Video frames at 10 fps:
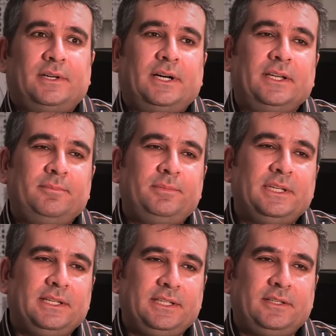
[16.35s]
I
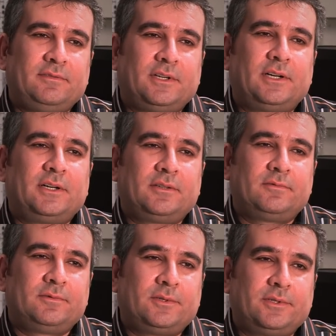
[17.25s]
believe our
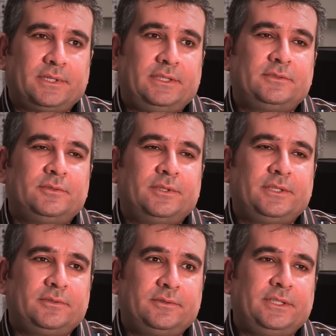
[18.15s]
work is
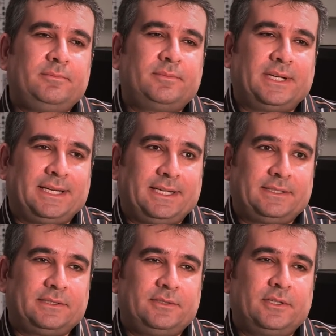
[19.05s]
going to impact
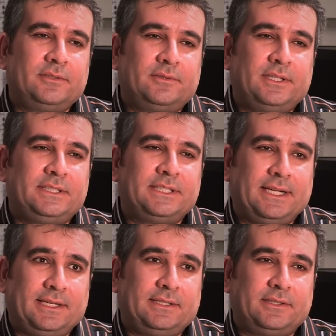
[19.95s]
not only
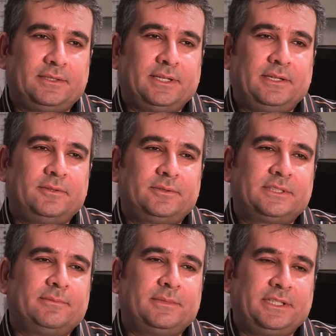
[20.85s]
Canada and
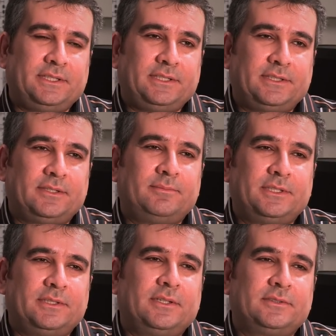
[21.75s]
North America,
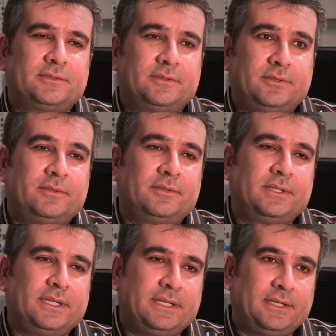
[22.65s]
but also
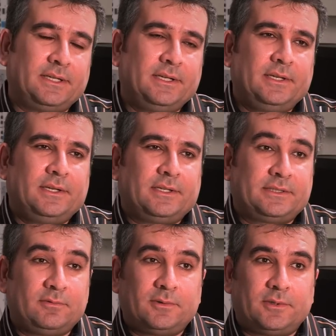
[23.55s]
uh,
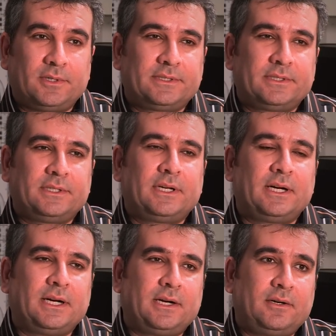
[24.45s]
the world.
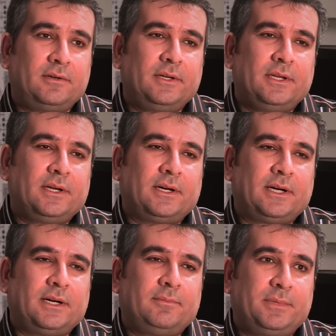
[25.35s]
How?
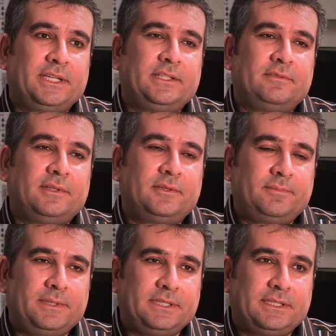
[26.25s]
Uh, by
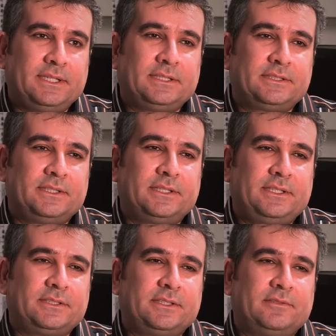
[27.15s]
developing the next
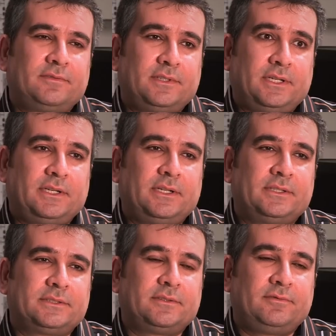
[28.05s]
generation of
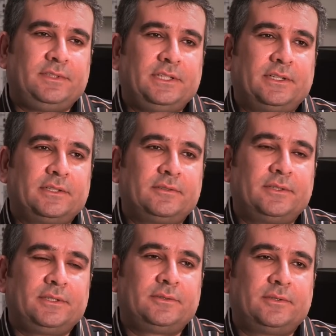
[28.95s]
cars, we are
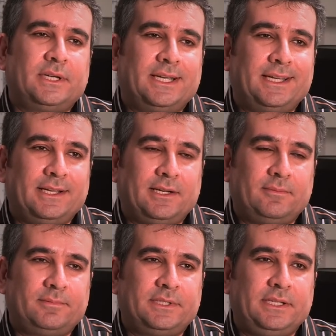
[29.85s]
going to
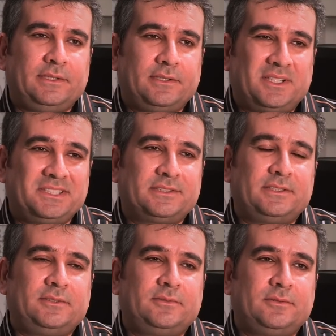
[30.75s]
help the
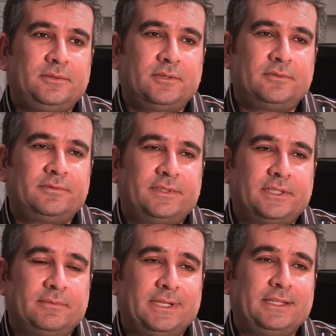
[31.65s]
industry to go
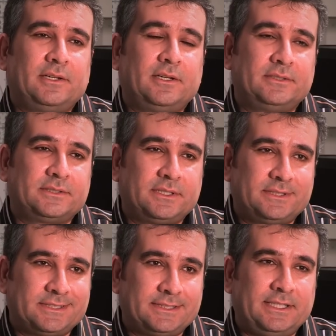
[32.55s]
from an
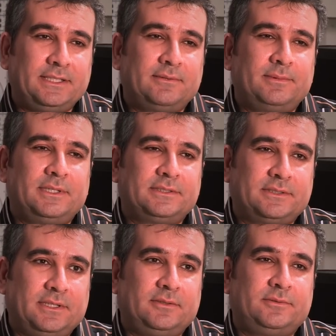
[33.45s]
unsustainable
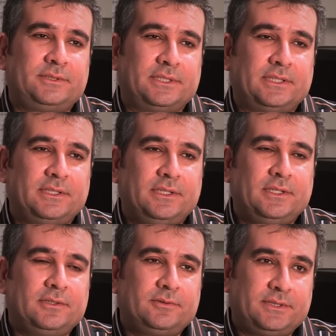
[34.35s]
solution
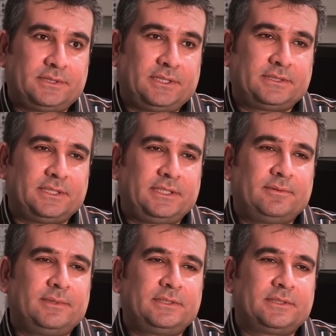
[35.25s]
to a
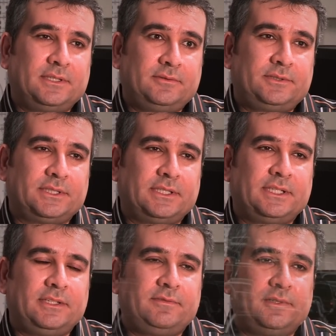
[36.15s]
sustainable solution.
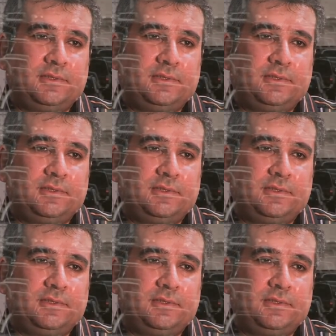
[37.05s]
If we